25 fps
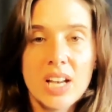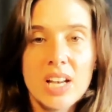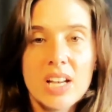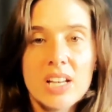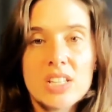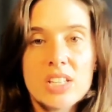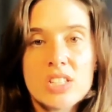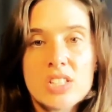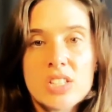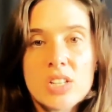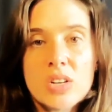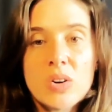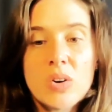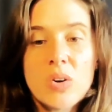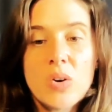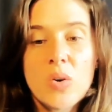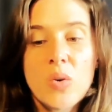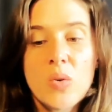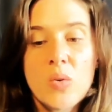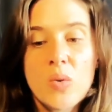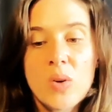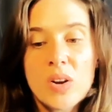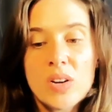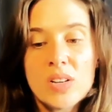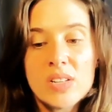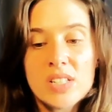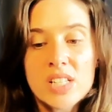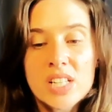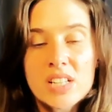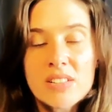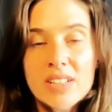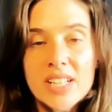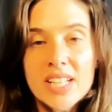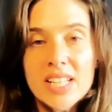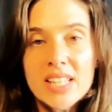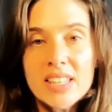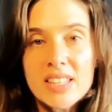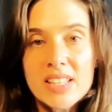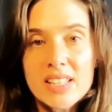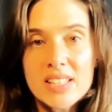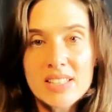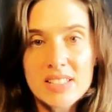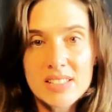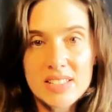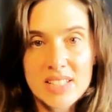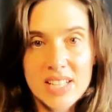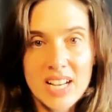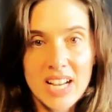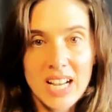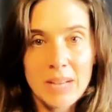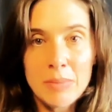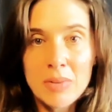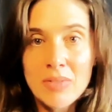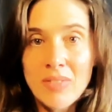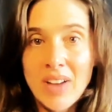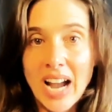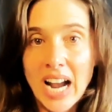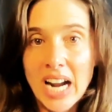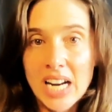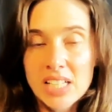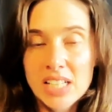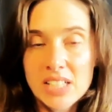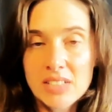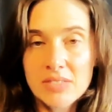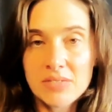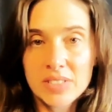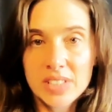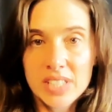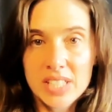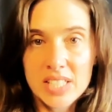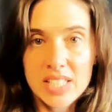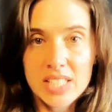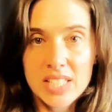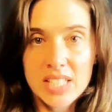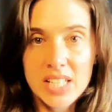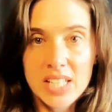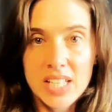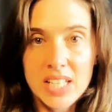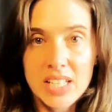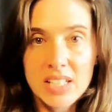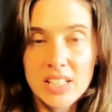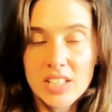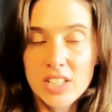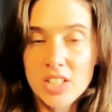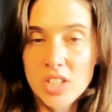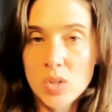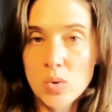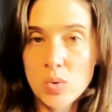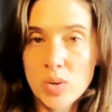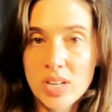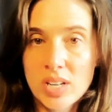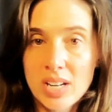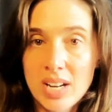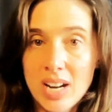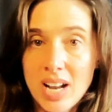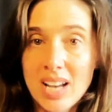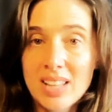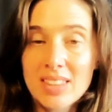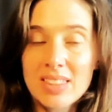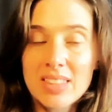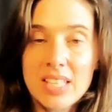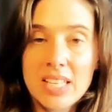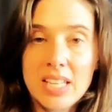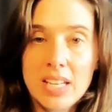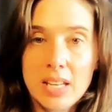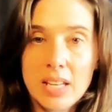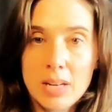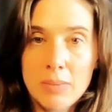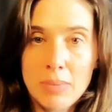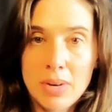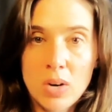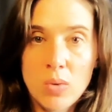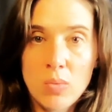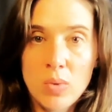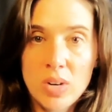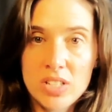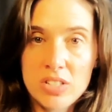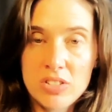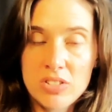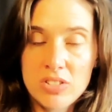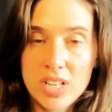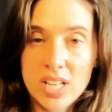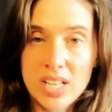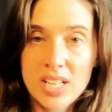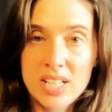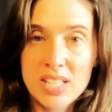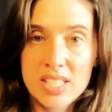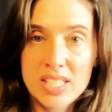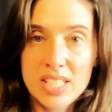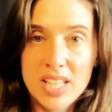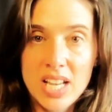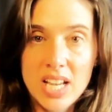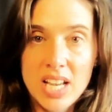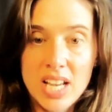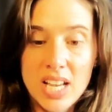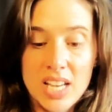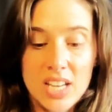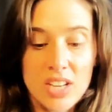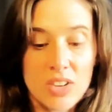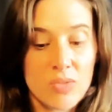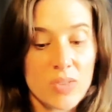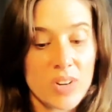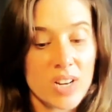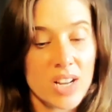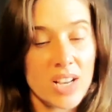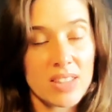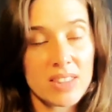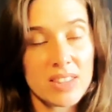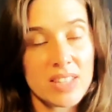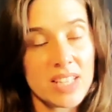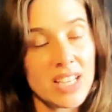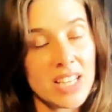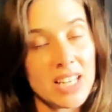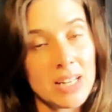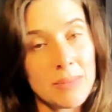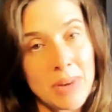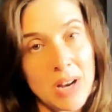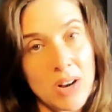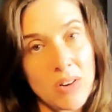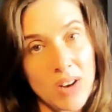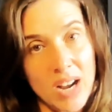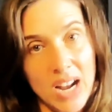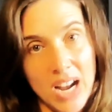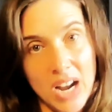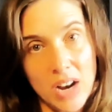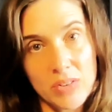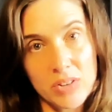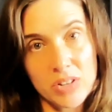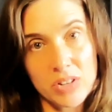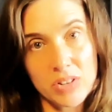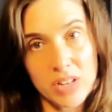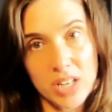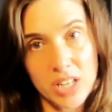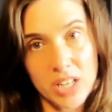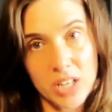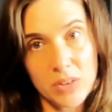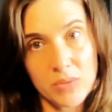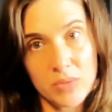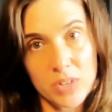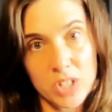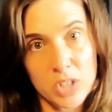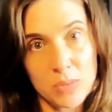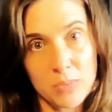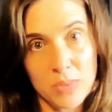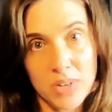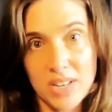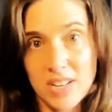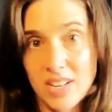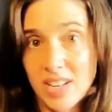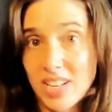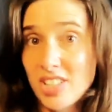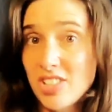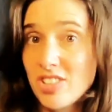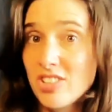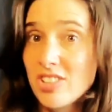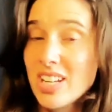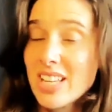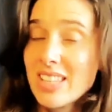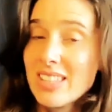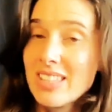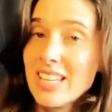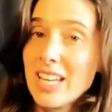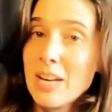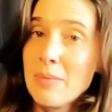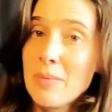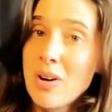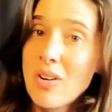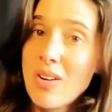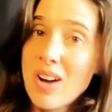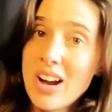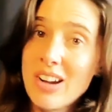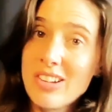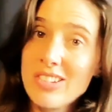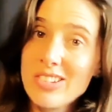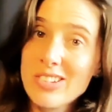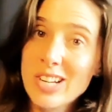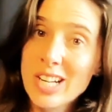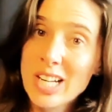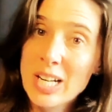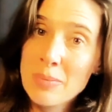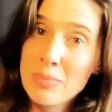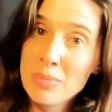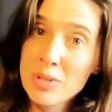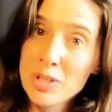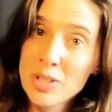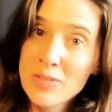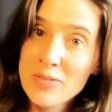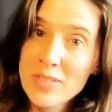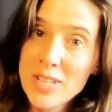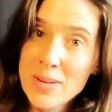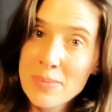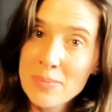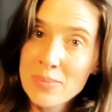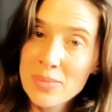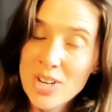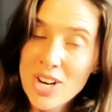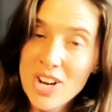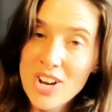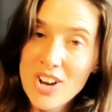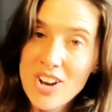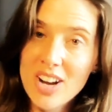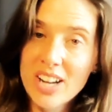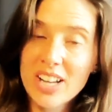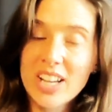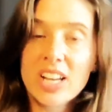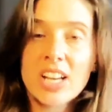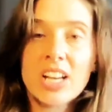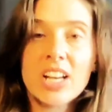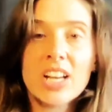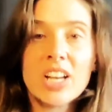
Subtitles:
So during this time of active listening, you're not thinking about what you're going to say. You're not thinking about how you're going to respond. You're not thinking about how you're going to prove them wrong.